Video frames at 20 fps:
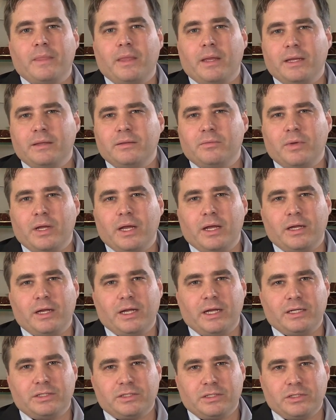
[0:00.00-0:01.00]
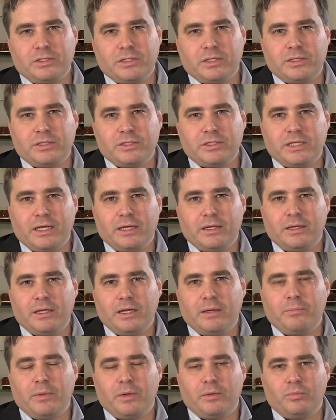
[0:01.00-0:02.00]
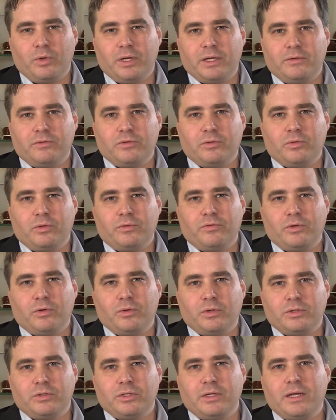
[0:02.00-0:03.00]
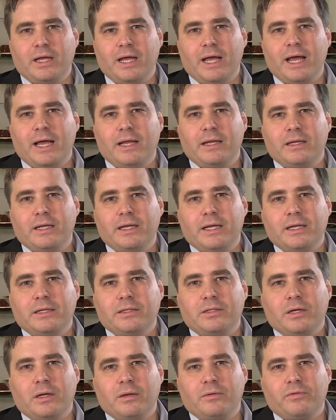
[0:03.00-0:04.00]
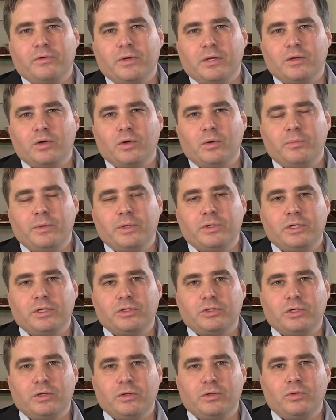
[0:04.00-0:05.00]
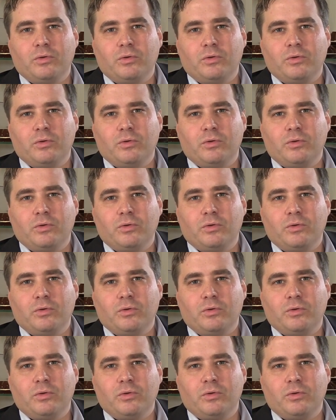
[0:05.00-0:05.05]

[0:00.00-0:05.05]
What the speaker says: In rare cases, consent can be waived, referring to the Act Against Unfair Competition,